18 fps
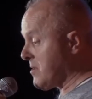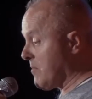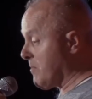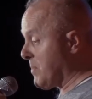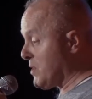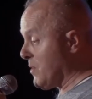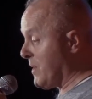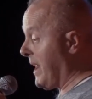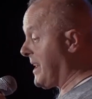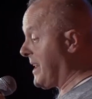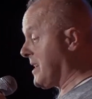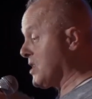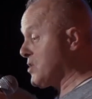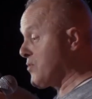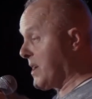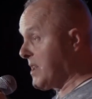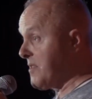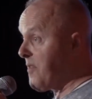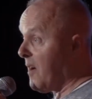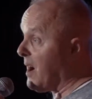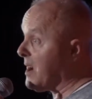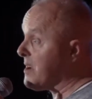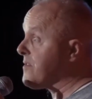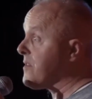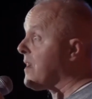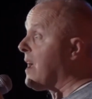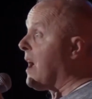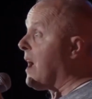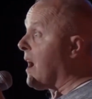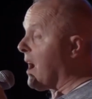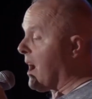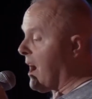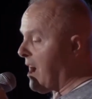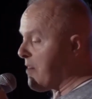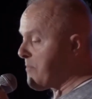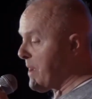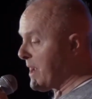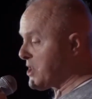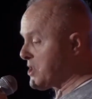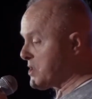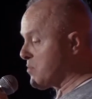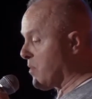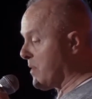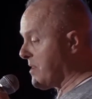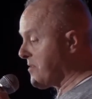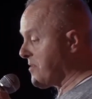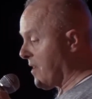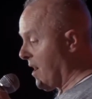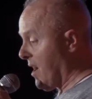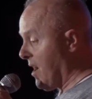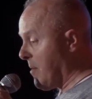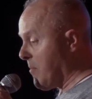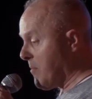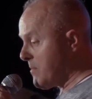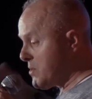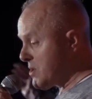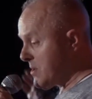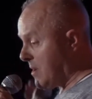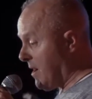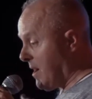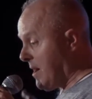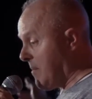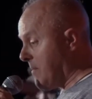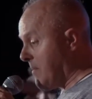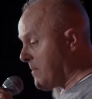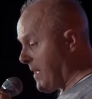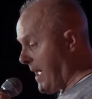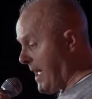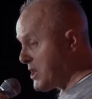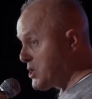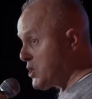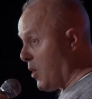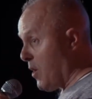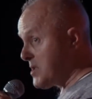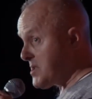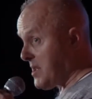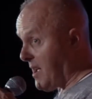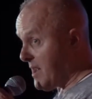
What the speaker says: between 18 and 25 have pictures with hedgehogs